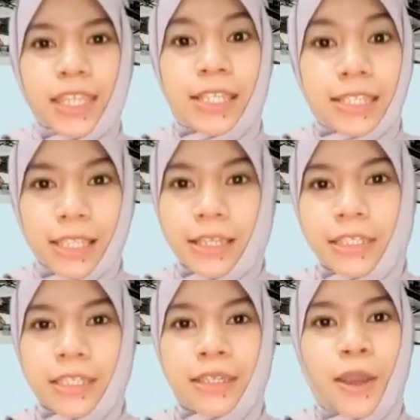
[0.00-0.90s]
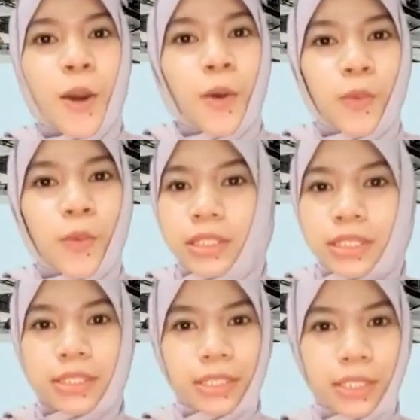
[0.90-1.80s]
his legacy will
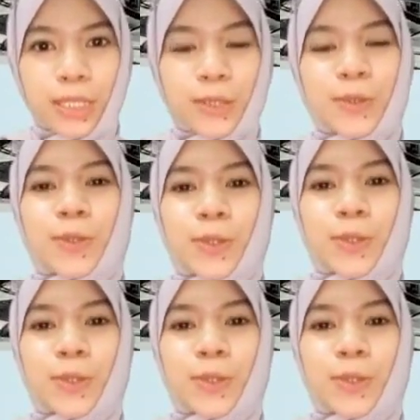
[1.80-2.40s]
continue